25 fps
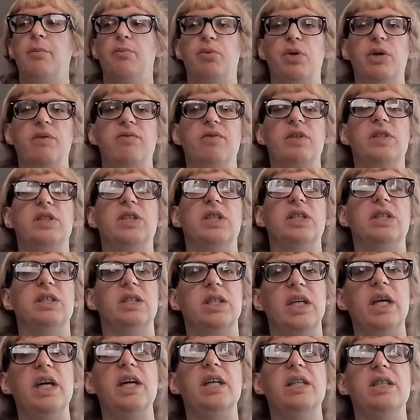privilege
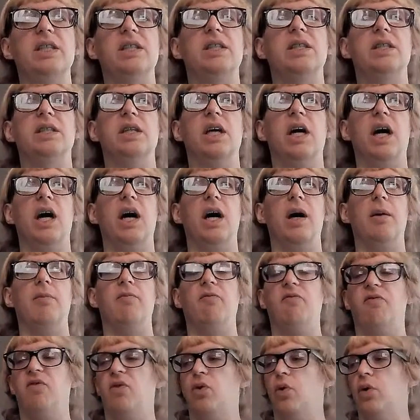exists
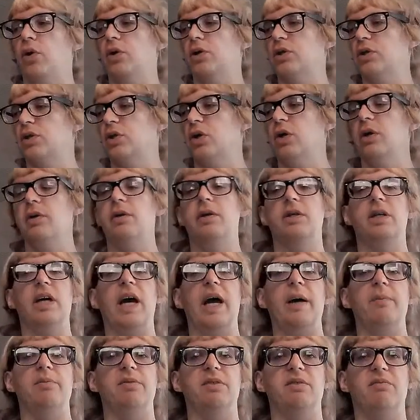for certain
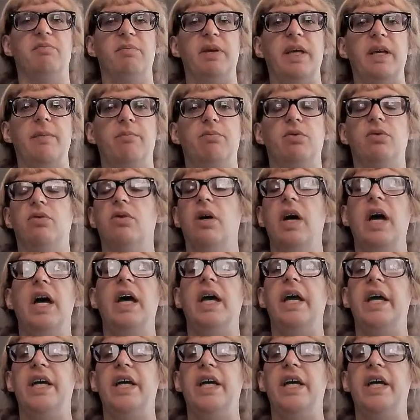types of people.